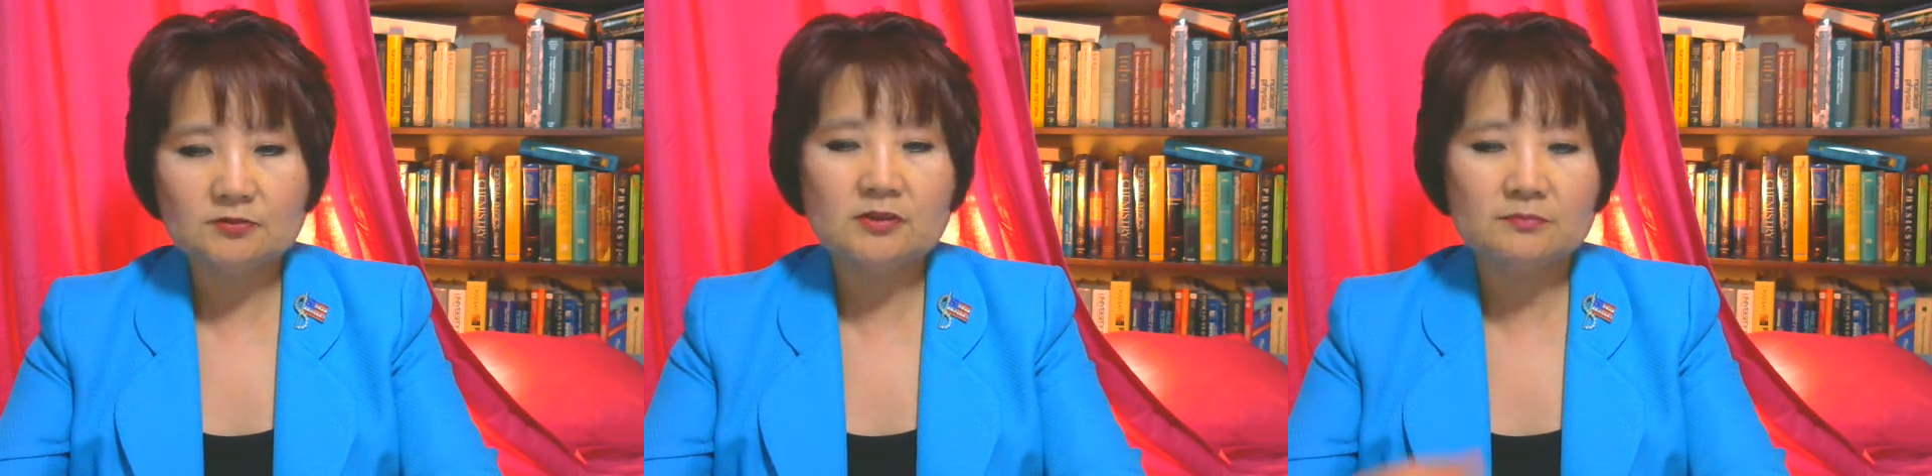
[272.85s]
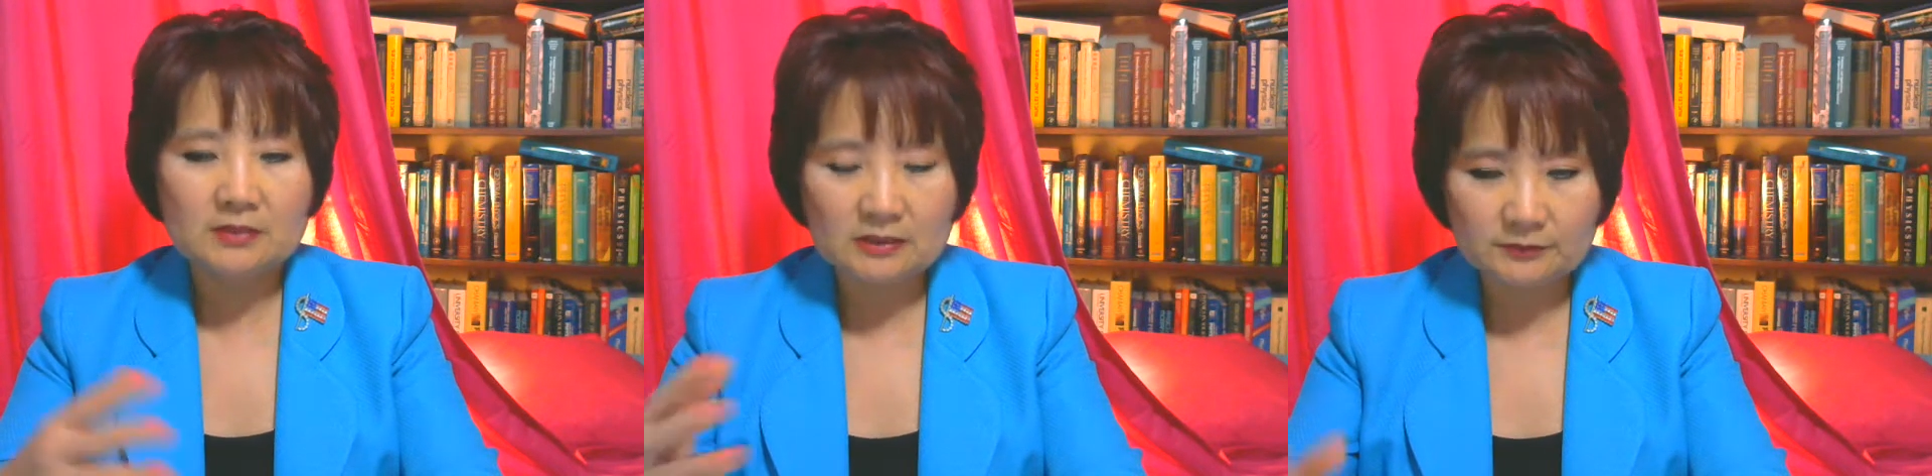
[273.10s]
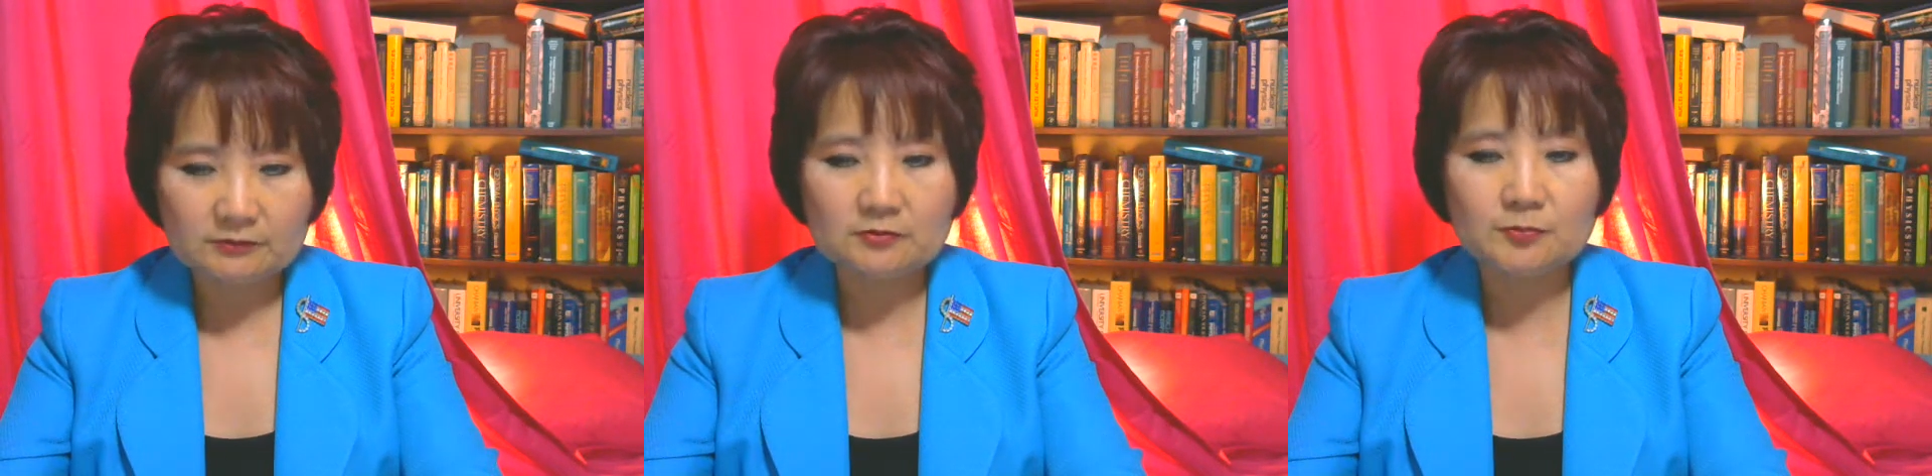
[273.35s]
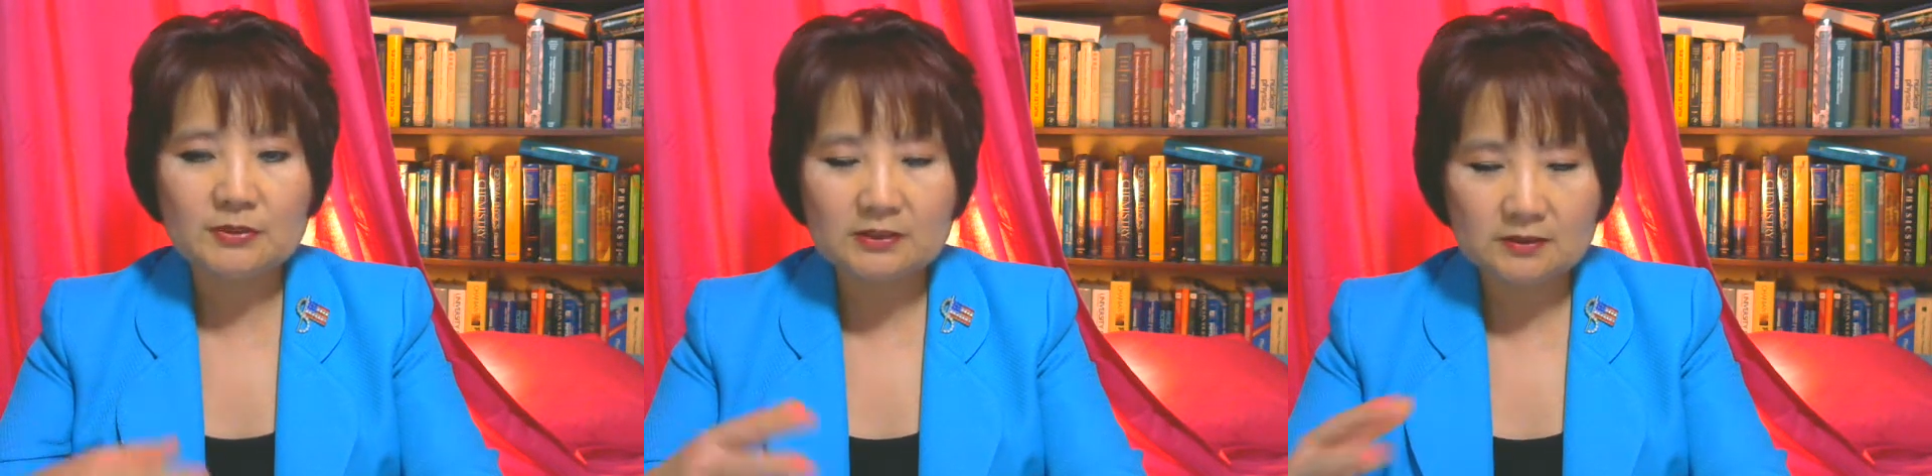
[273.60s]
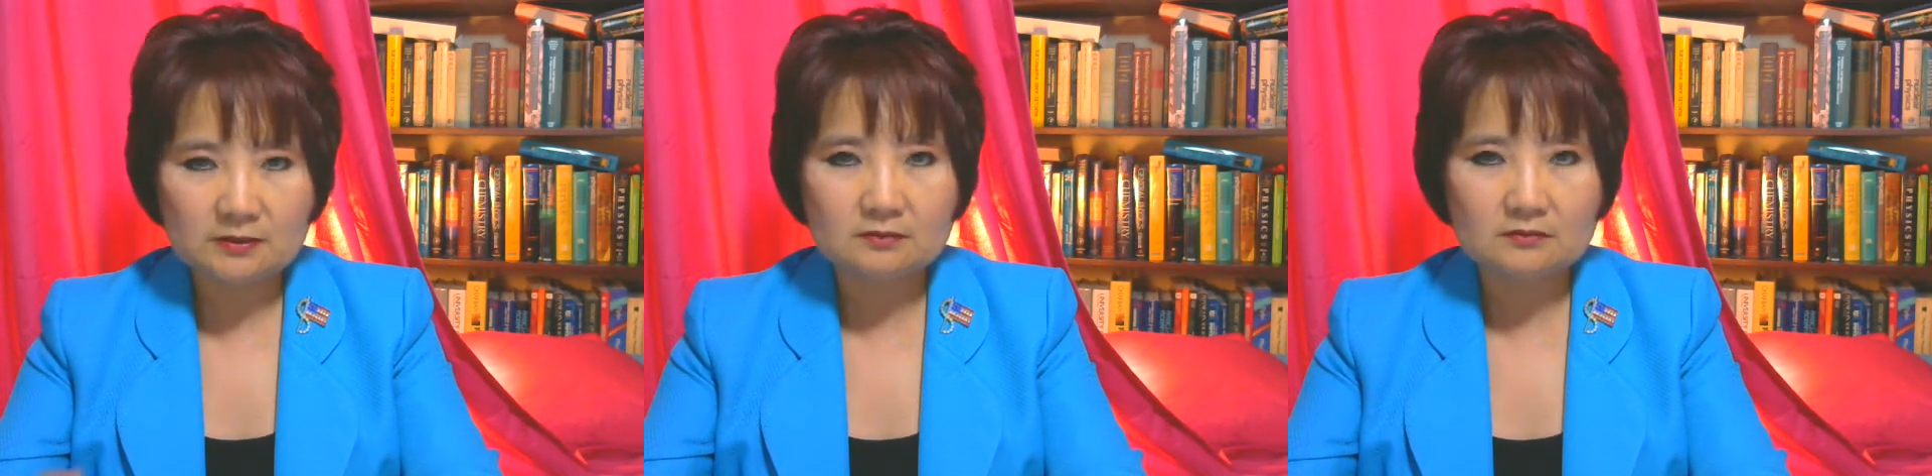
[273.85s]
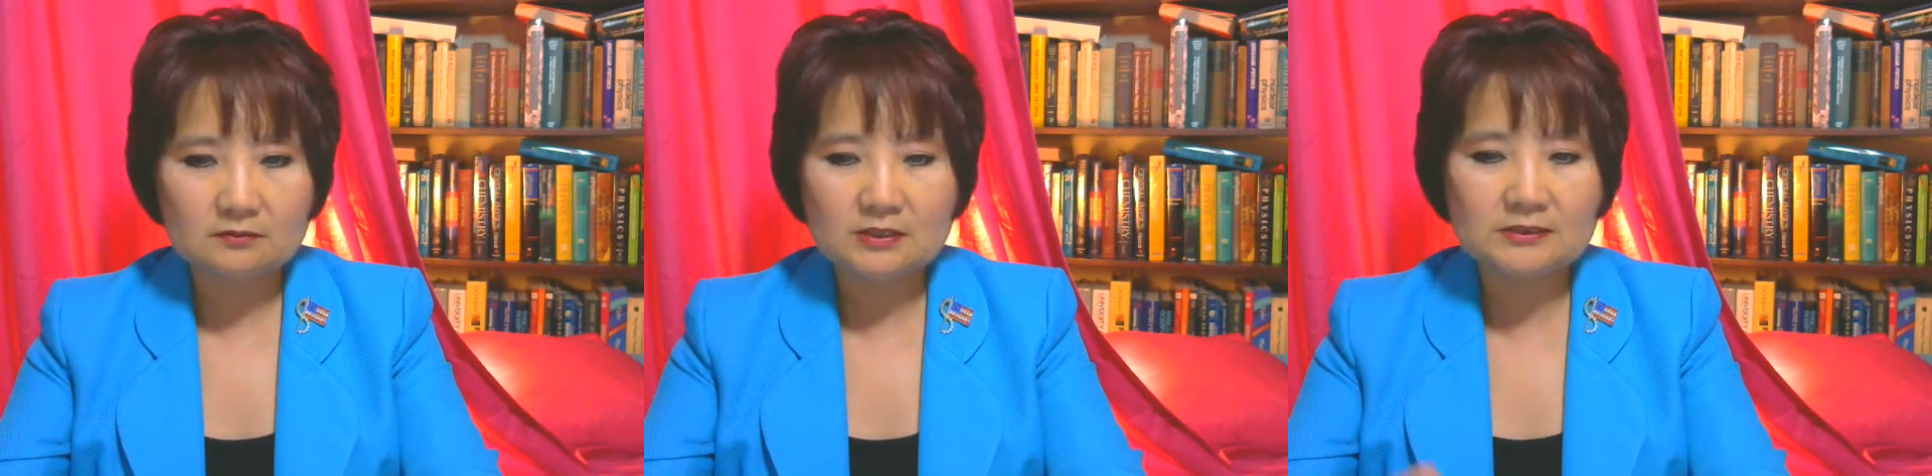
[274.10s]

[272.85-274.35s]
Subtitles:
you can make me repeat it